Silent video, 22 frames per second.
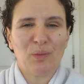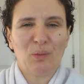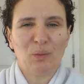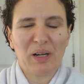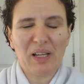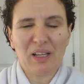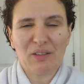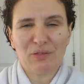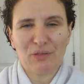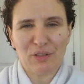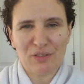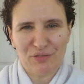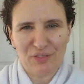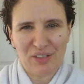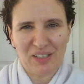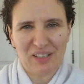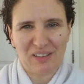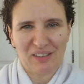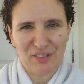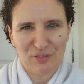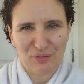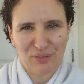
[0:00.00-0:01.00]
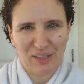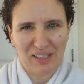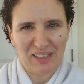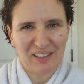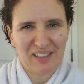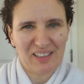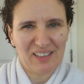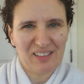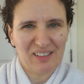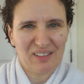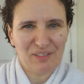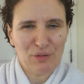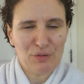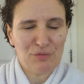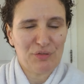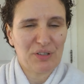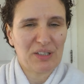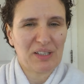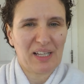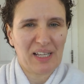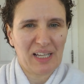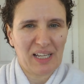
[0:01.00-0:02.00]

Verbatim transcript: Whatever we feel is valid. If you feel